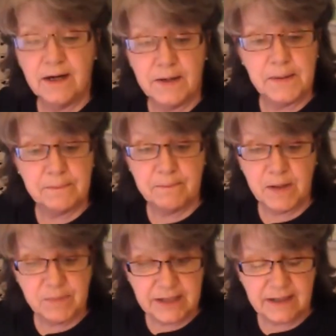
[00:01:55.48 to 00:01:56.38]
um,
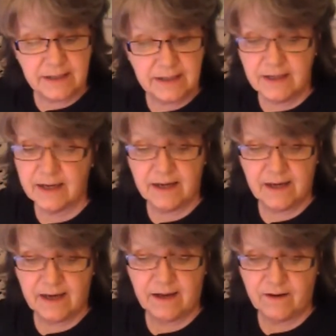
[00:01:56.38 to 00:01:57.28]
Mom and I
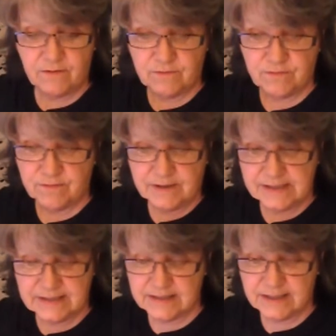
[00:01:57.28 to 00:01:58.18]
have
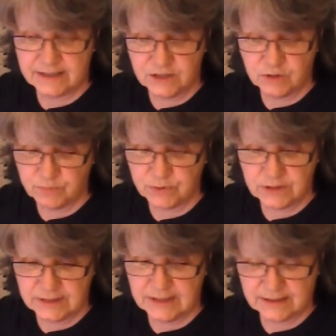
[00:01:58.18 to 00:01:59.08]
decided to put
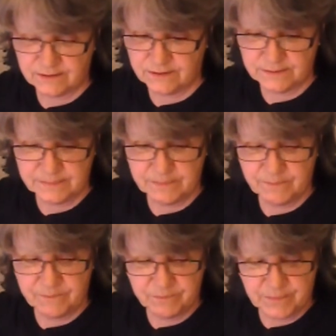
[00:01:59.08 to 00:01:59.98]
together
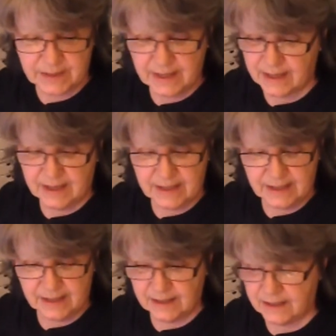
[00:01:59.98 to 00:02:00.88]

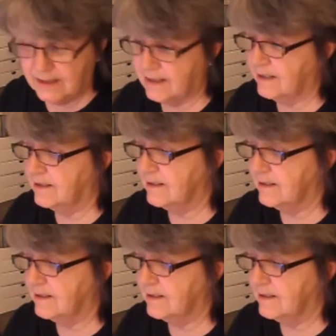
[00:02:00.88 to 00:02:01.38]
a,